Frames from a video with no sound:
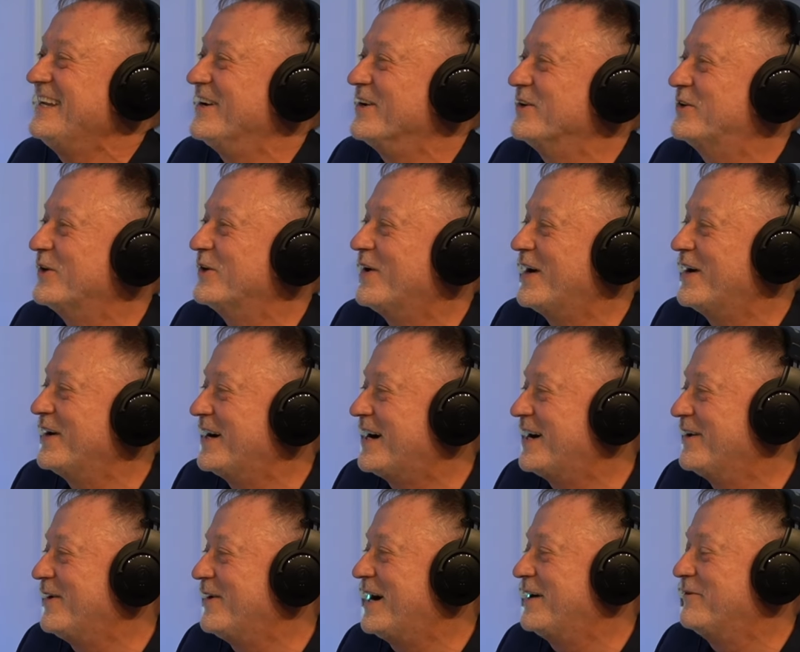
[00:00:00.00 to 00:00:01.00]
you know. So I,
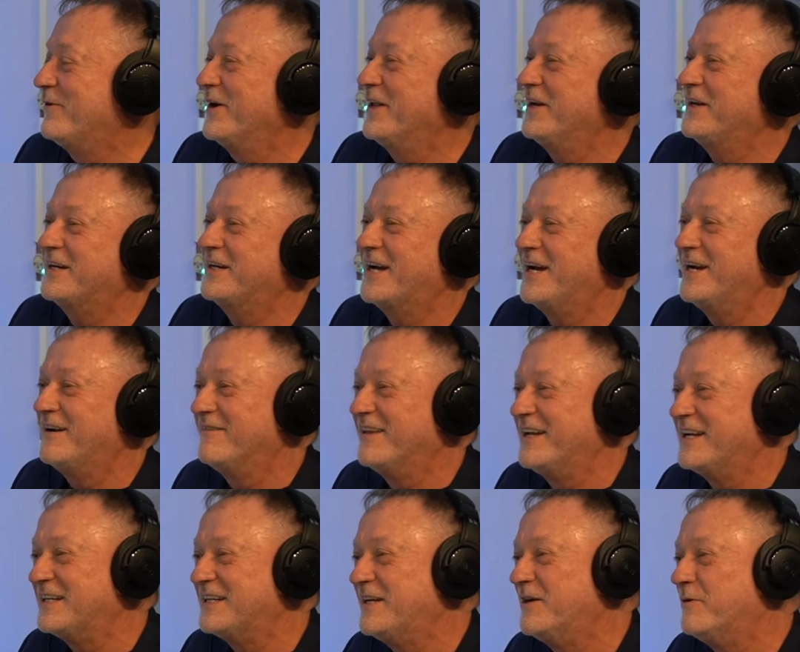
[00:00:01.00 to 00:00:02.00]
I, I wanted to kind of
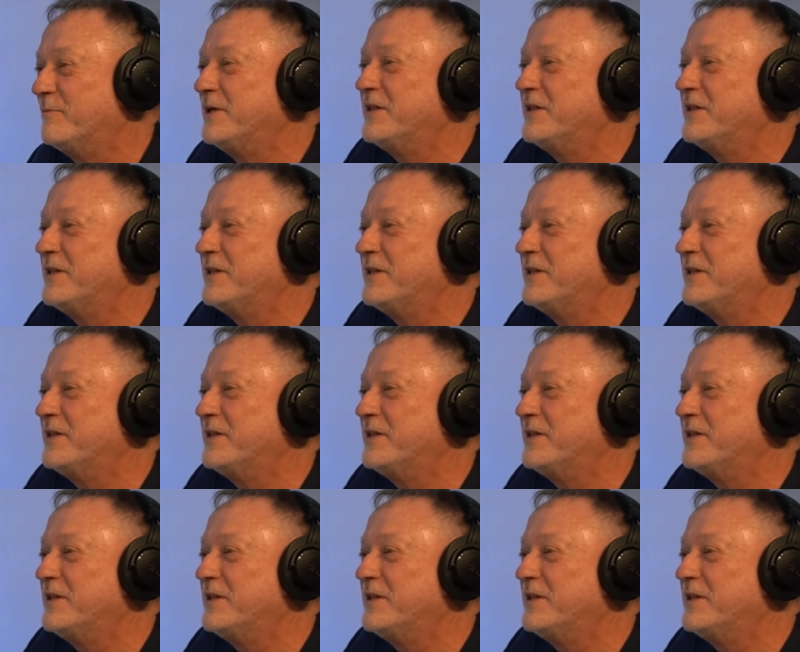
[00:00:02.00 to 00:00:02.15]
like you know